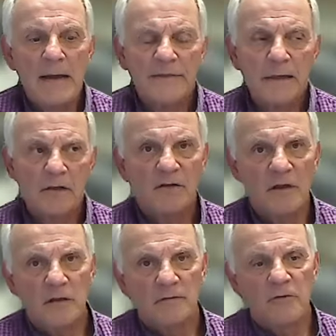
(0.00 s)
I think it's
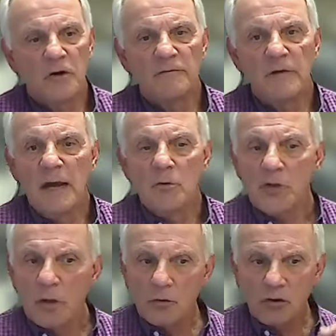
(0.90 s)
a, it's a very viable
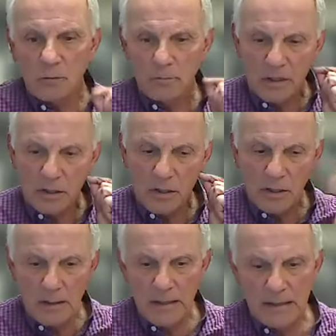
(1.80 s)
solution
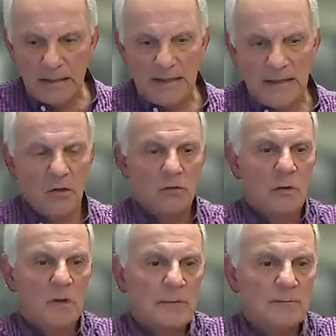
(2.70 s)
because again, you
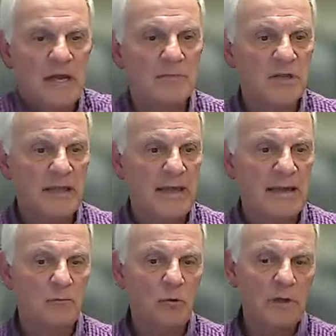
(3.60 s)
sometimes
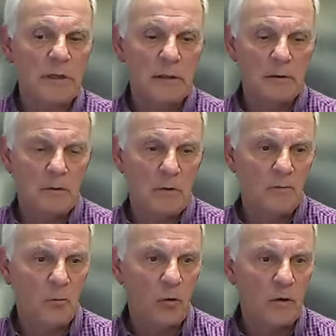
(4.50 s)
can't really
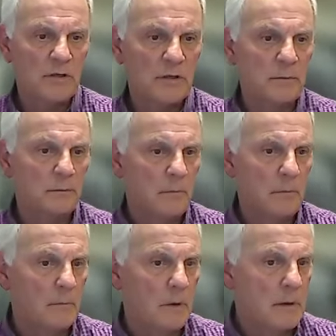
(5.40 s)
afford to,
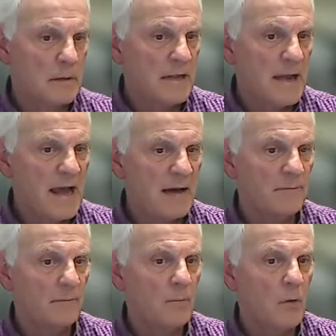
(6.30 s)
uh, you know,
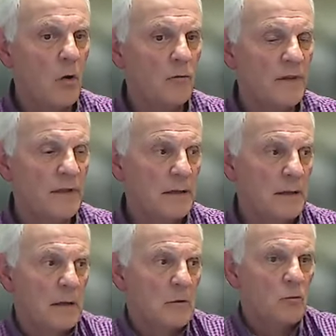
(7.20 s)
have all the
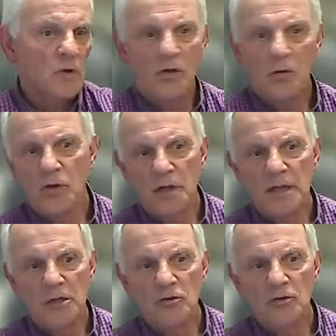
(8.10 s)

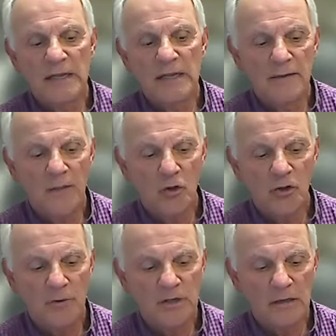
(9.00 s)
resources that you need in
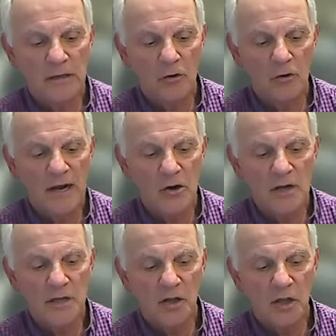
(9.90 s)
those particular
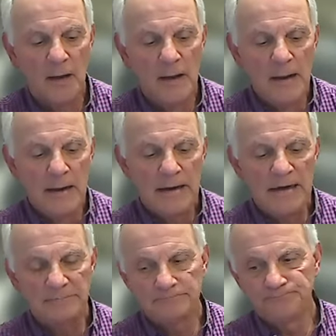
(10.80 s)
areas.
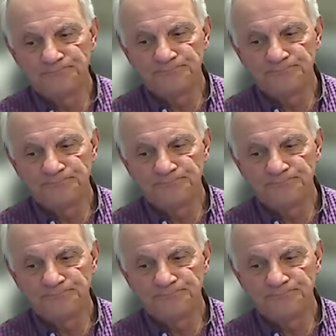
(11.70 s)
Um,